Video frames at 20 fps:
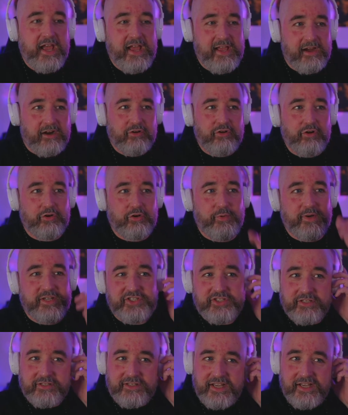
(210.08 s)
Yeah, I've got a
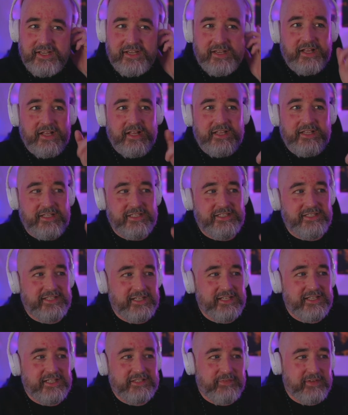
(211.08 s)
question, yeah? You
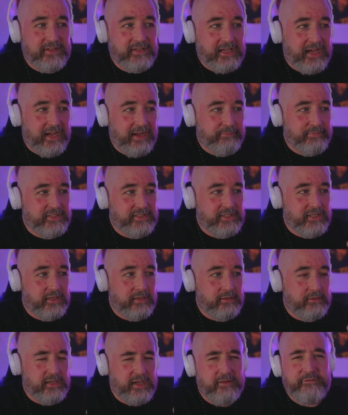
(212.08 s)
see this thing that happened
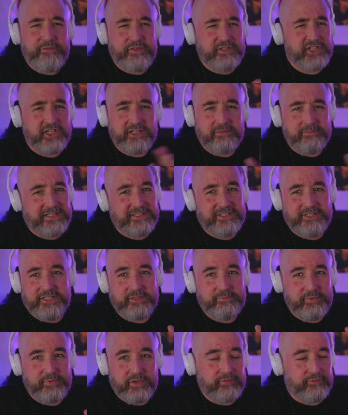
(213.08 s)
here? Yeah, Virginia
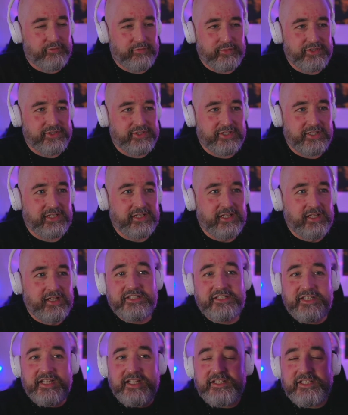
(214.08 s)
Madsen's beautiful, isn't she?
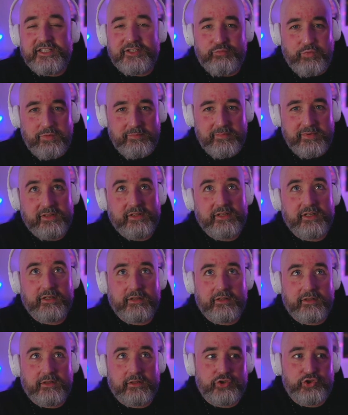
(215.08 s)
You see this woman
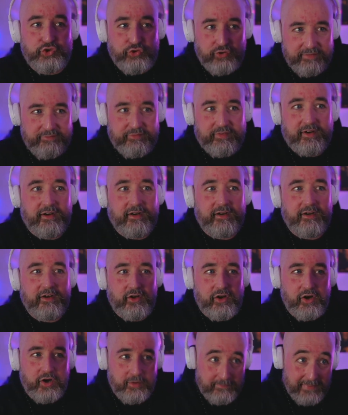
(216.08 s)
that Trevor,
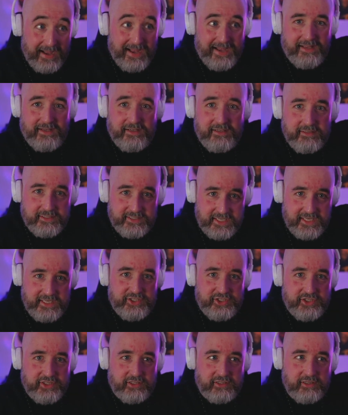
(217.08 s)
her man, the
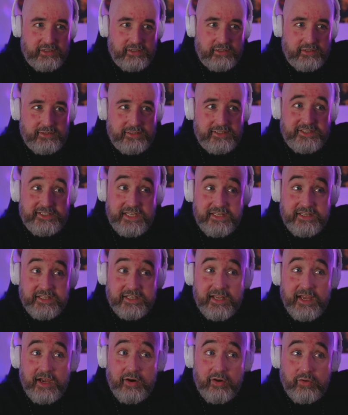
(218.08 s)
teacher, you see the
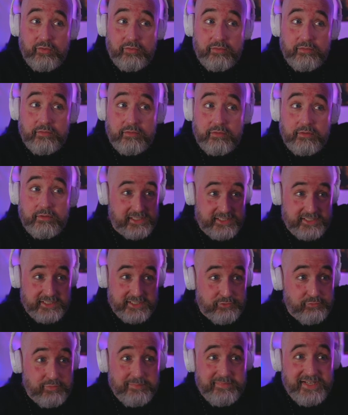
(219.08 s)
girl, this
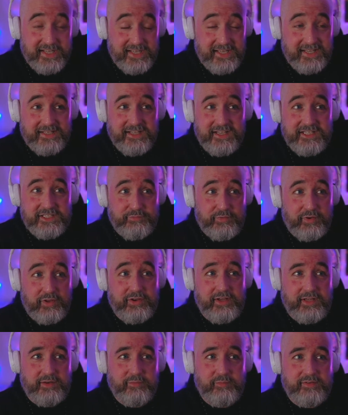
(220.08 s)
this woman here that he's
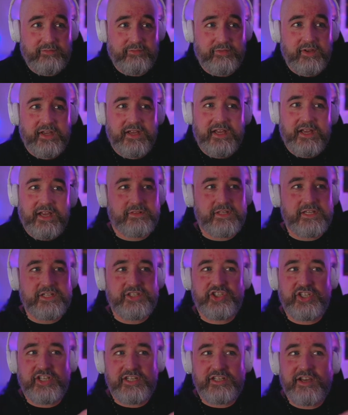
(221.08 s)
flirting with,
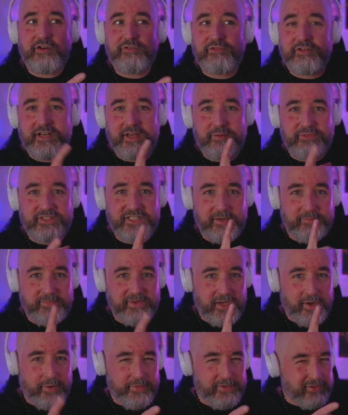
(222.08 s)
did she know that there was
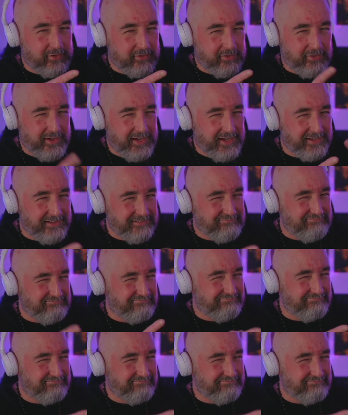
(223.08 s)
something going on, like,